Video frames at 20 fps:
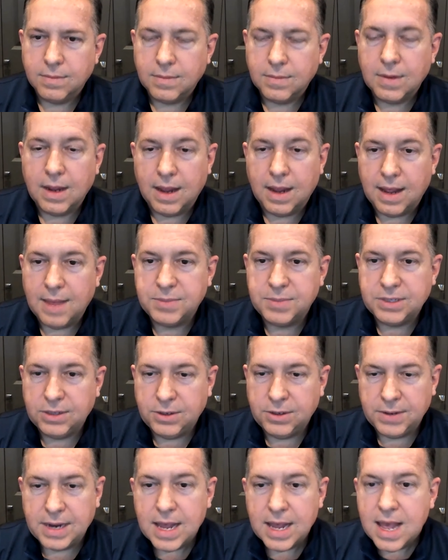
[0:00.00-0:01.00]
Yeah,
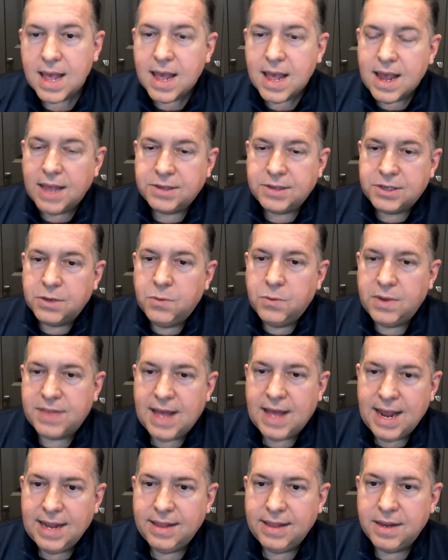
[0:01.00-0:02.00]
absolutely. And so with
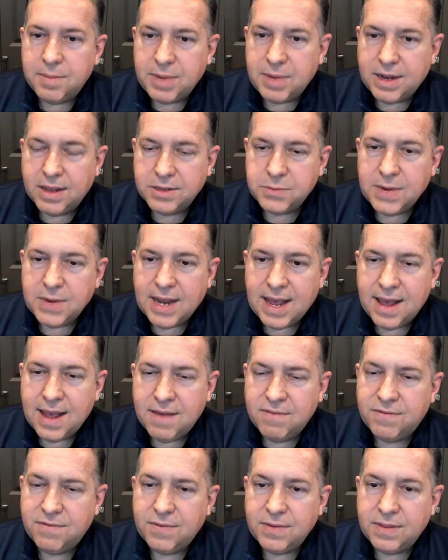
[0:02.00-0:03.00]
Island, because we
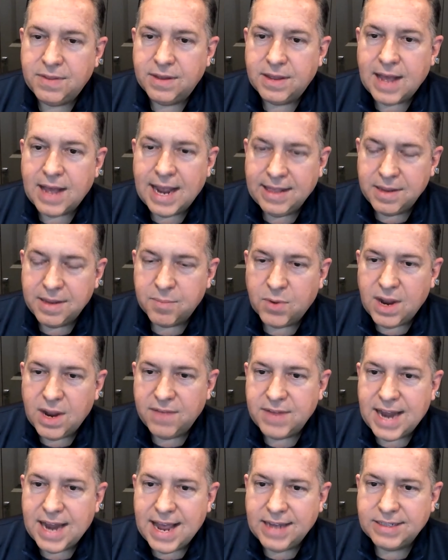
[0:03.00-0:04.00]
have the Island
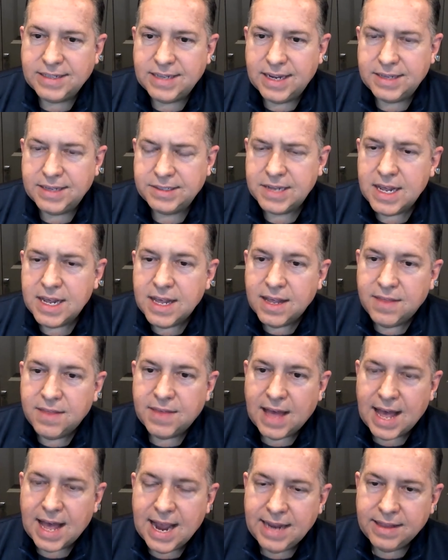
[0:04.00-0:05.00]
private access,
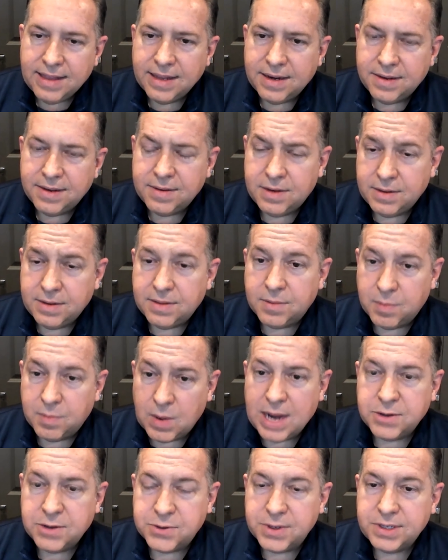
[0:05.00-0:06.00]
the
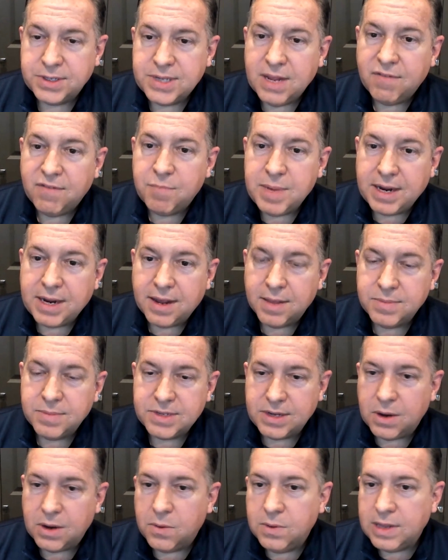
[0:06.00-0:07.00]
browser itself
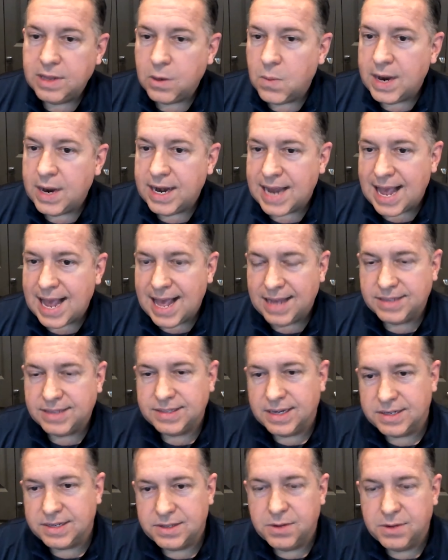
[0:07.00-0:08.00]
becomes the only way to
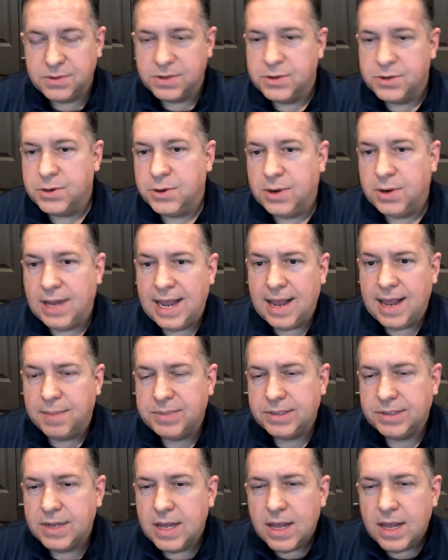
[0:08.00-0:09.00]
access those internal
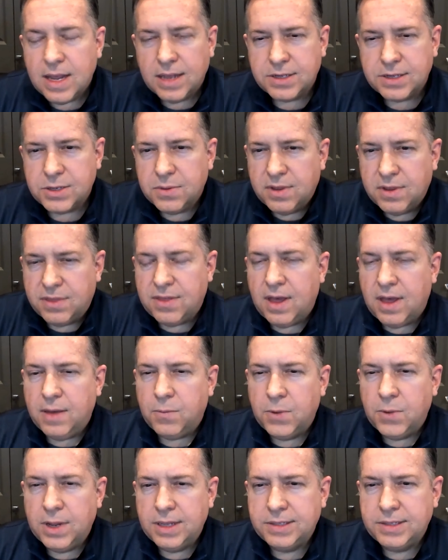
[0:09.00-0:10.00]
apps. And so the
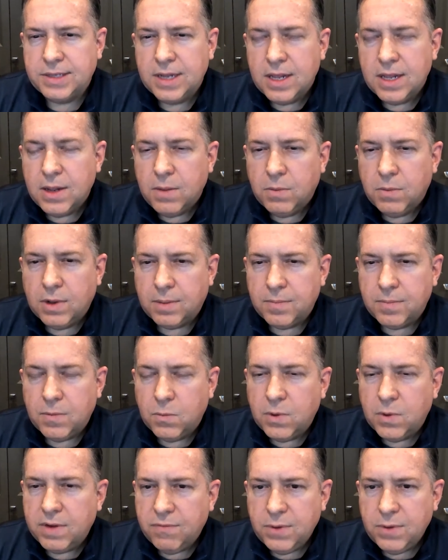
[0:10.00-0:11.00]
thought was, well,
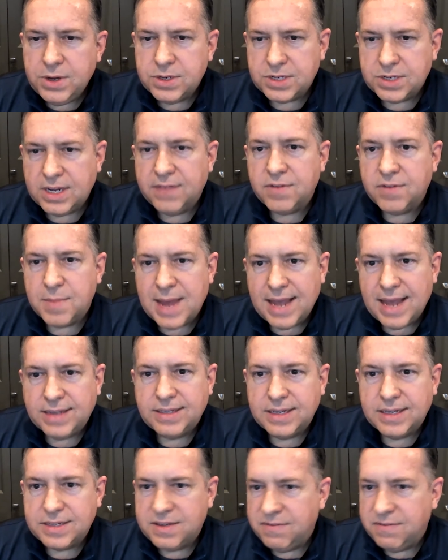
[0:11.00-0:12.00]
what if we just give them
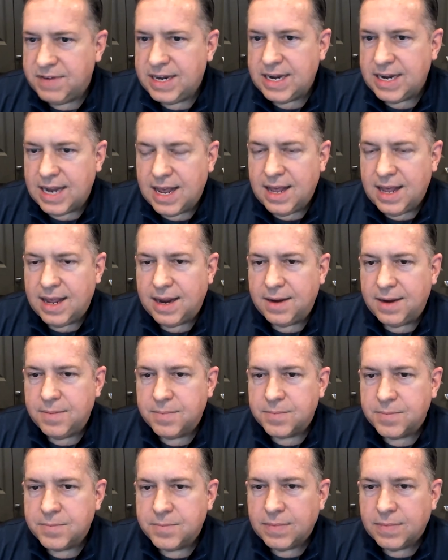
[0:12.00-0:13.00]
access to VDI
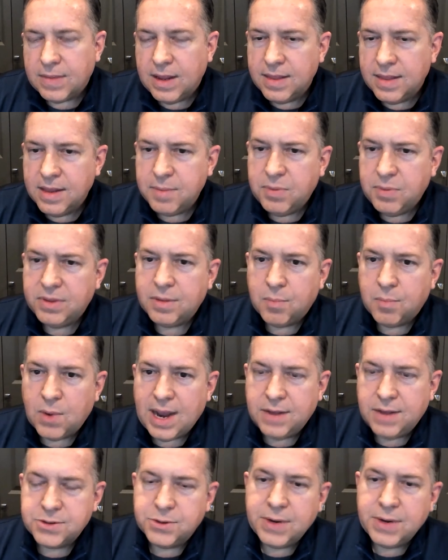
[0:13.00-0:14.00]
and then put the
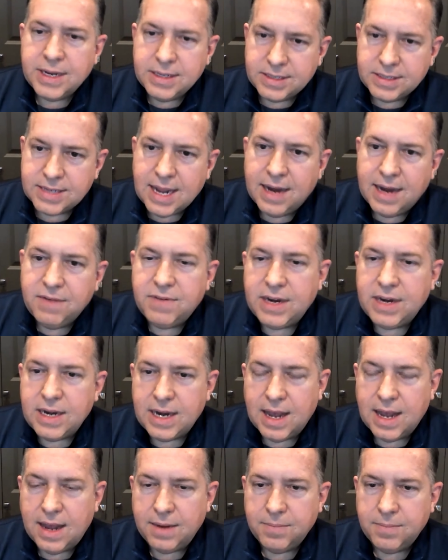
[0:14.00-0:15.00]
browser inside
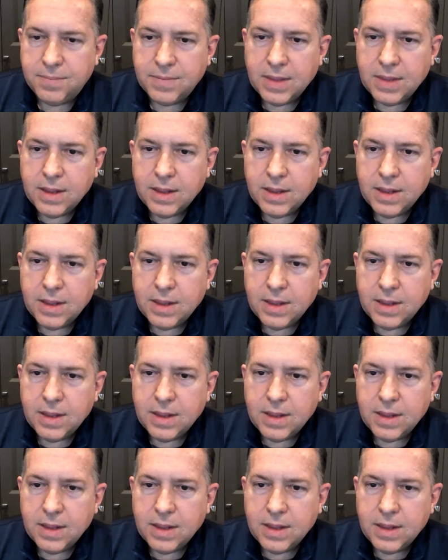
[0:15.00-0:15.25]
VDI?